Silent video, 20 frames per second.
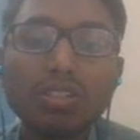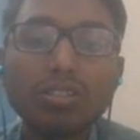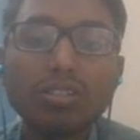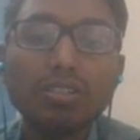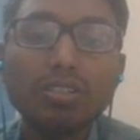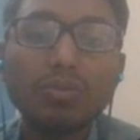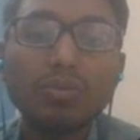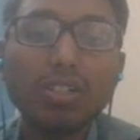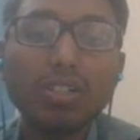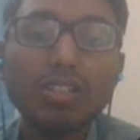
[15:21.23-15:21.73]

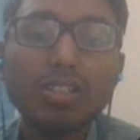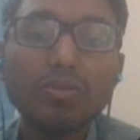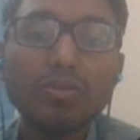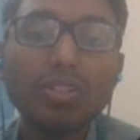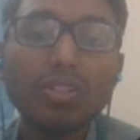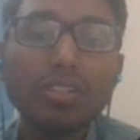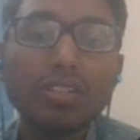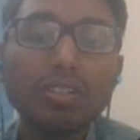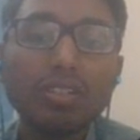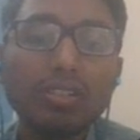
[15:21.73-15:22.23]
what is
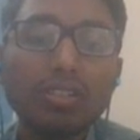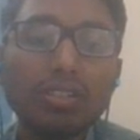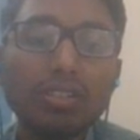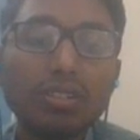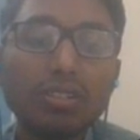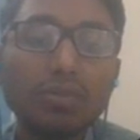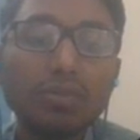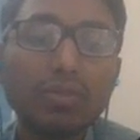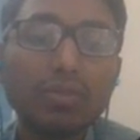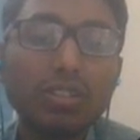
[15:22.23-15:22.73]
being
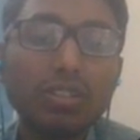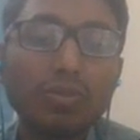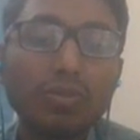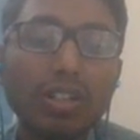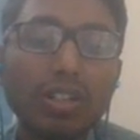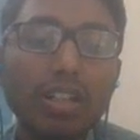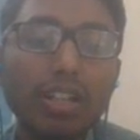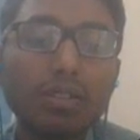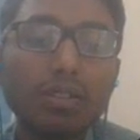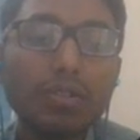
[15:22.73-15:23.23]

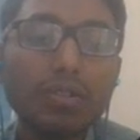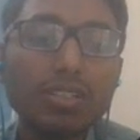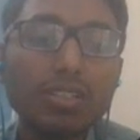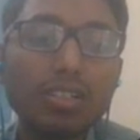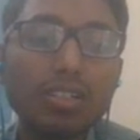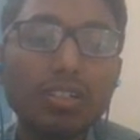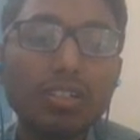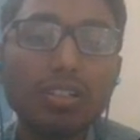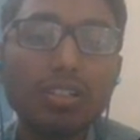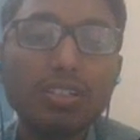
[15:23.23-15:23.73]
what I have
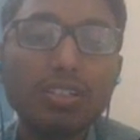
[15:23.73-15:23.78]
considered